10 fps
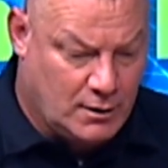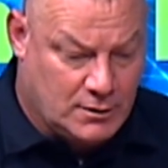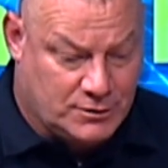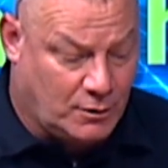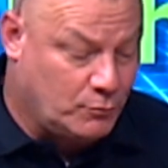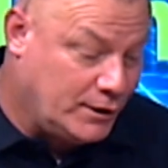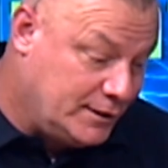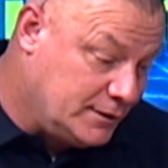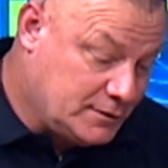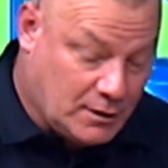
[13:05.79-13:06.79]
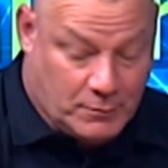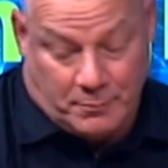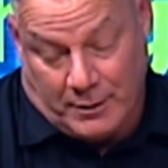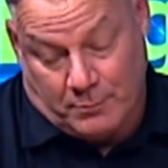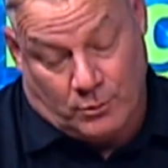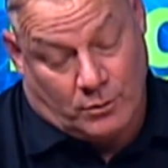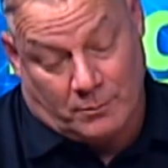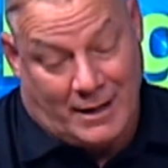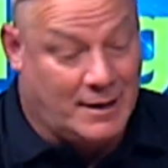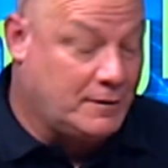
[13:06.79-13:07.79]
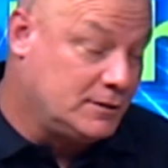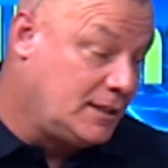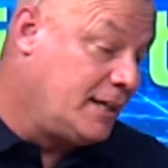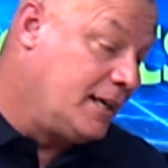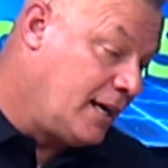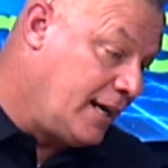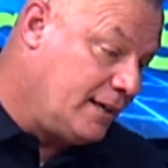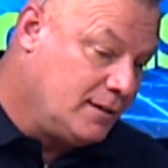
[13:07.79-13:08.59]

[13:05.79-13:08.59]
Some regions, some of the people were mad because they get 8.